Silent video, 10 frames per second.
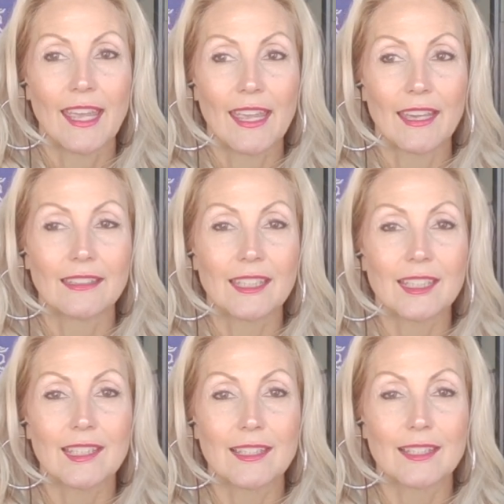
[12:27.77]
And
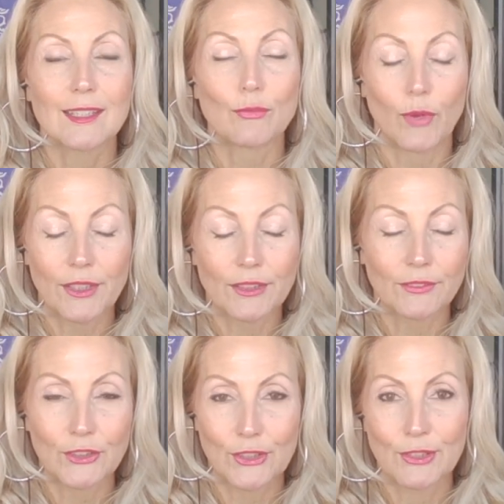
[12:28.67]
this is
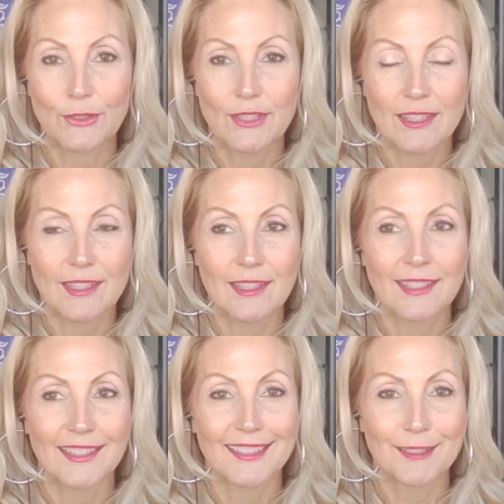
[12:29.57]
wonderful news,
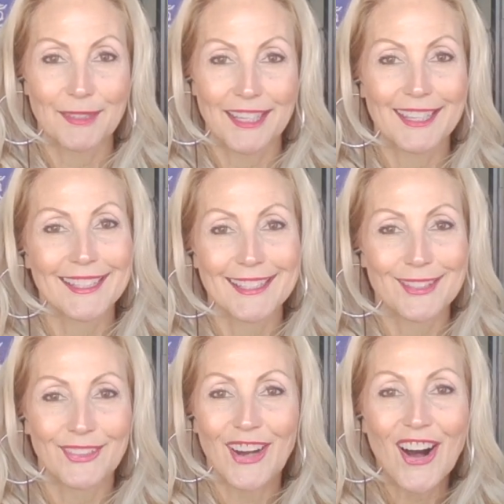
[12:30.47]
isn't it?
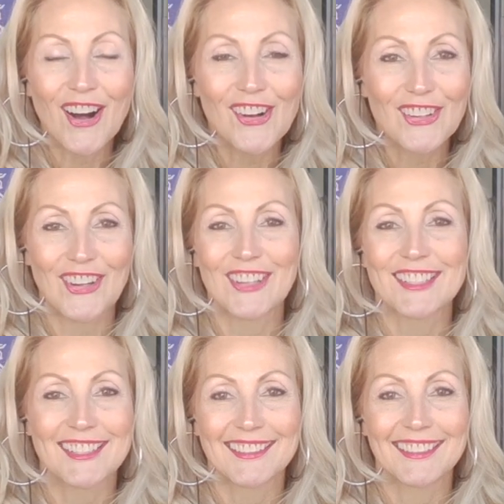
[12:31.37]
Because we're all
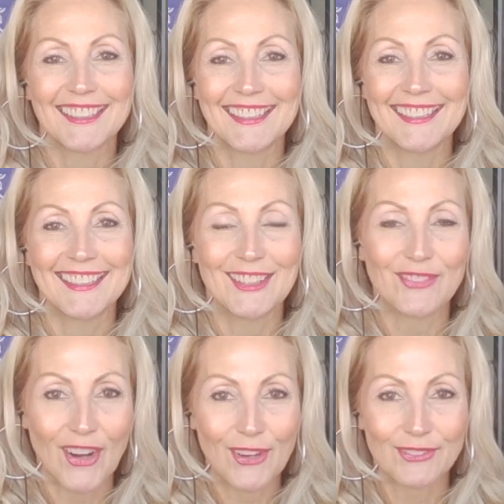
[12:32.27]
constantly
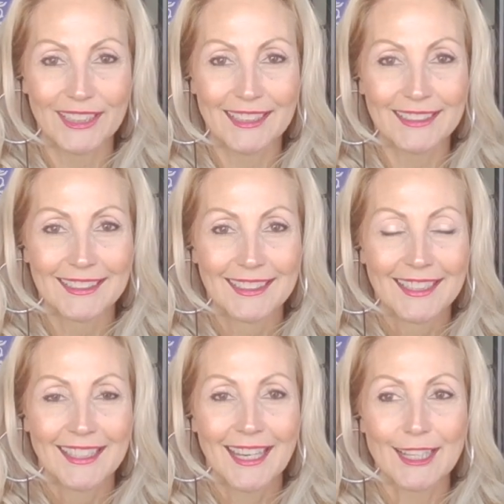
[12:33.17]
evolving.
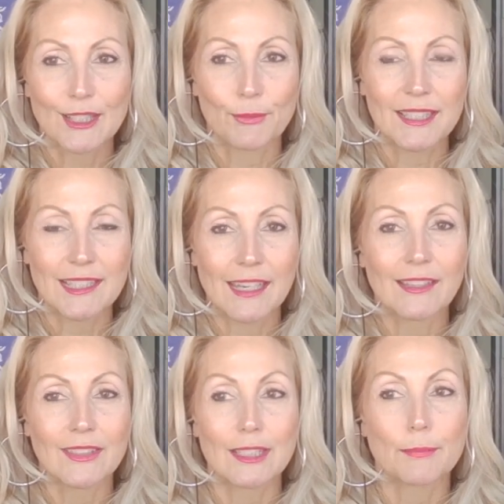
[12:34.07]
And as we stay
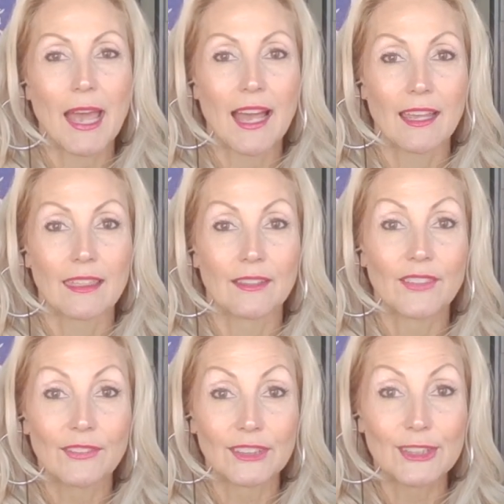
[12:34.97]
on this path of
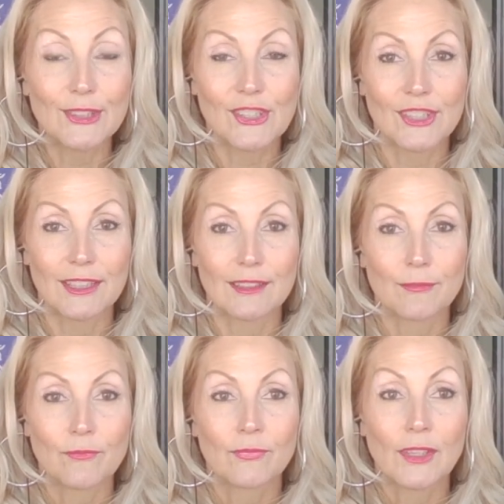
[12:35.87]

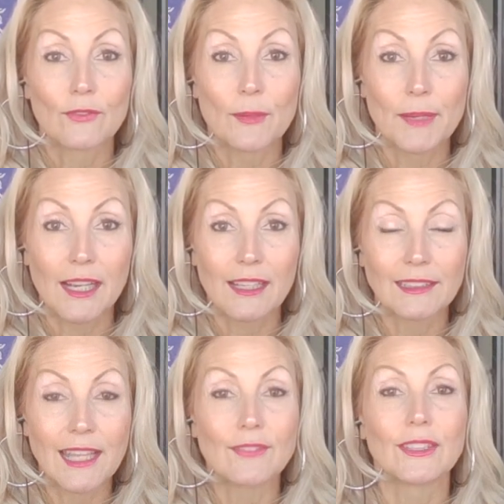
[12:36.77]
evolution from a
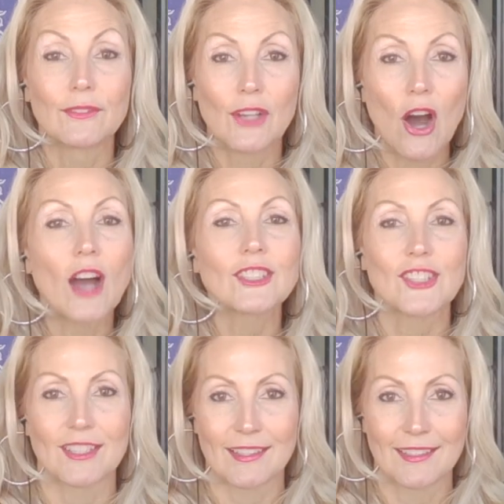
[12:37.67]
level of
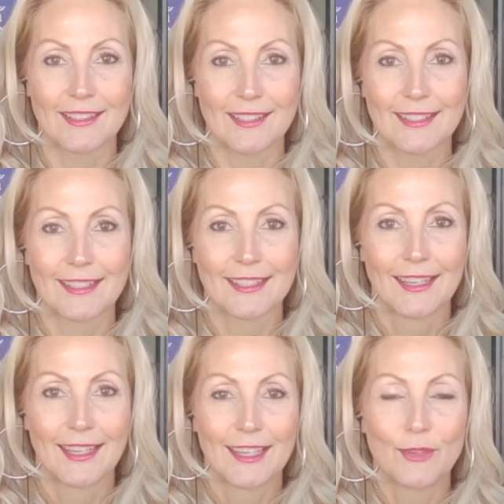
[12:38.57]
consciousness,
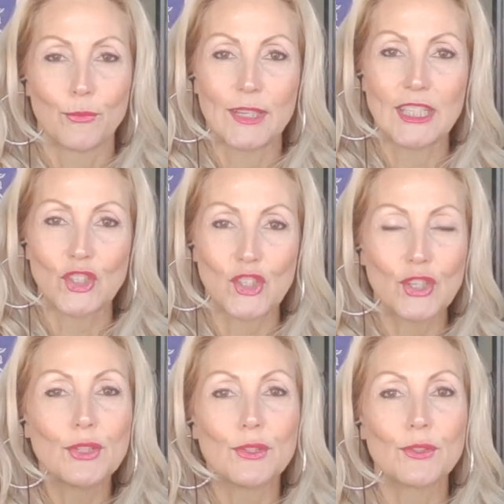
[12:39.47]
we
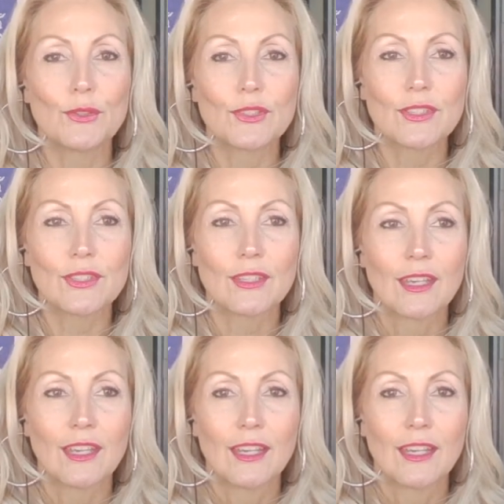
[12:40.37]
choose